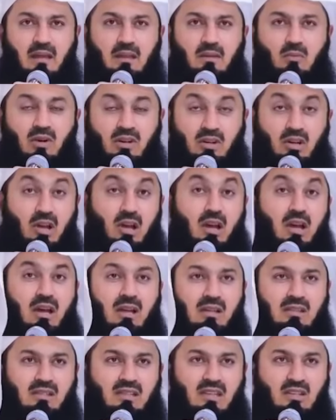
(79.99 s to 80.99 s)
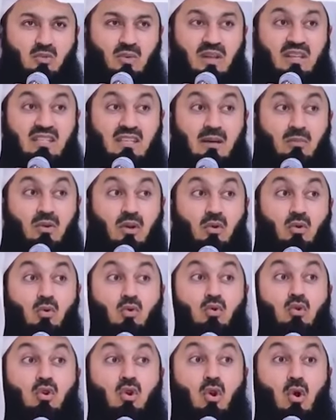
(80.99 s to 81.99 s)
what hurts is when someone
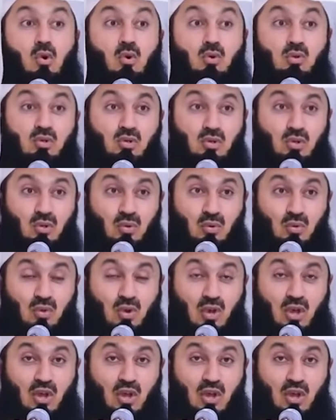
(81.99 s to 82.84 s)
who knows you,